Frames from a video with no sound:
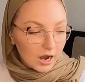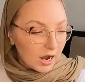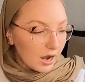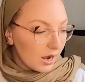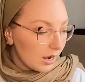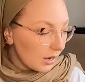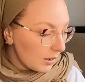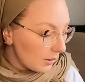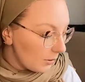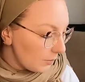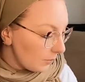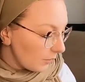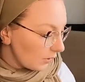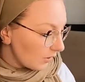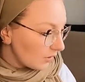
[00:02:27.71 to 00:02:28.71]

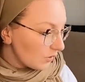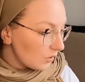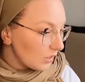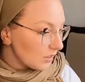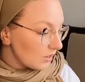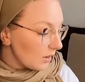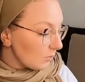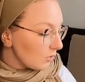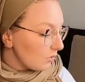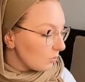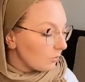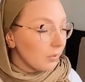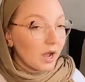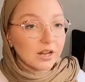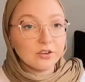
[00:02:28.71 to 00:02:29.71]
So in terms
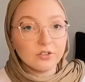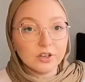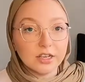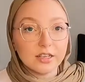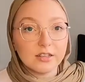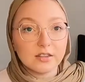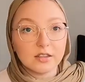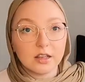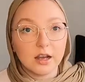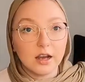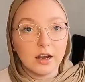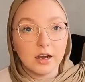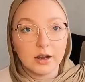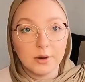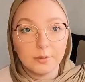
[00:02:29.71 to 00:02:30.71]
of batteries,
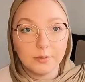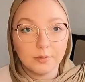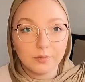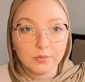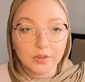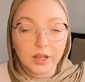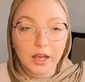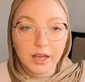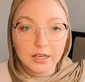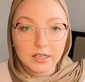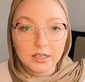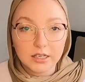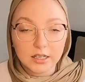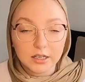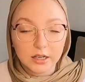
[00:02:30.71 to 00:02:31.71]
I
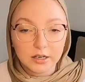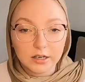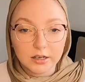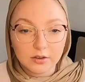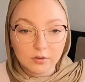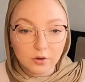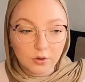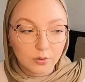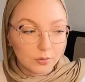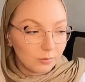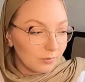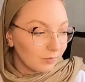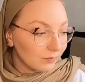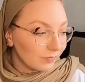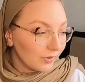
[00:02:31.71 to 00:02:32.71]
did. So
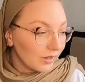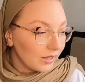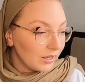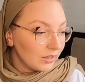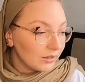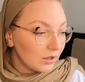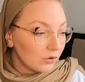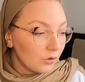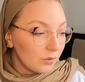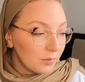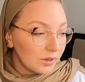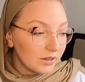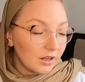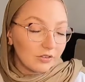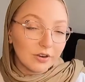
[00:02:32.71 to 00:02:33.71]
they told
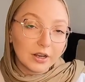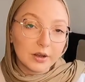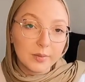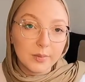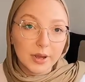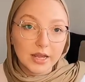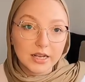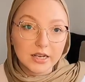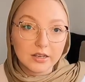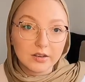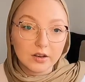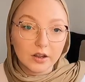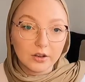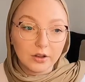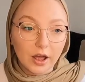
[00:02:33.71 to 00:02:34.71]
me they recommend
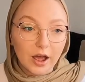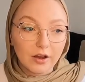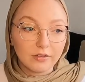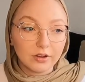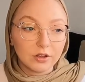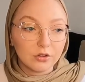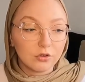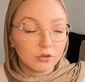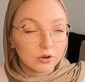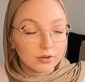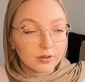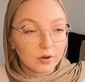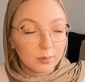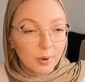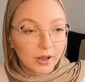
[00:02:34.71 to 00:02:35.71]
having
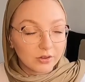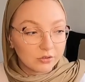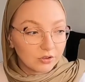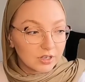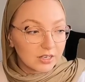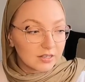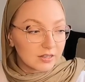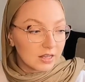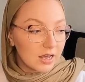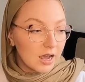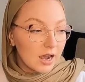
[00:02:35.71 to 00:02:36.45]
Duracell batteries.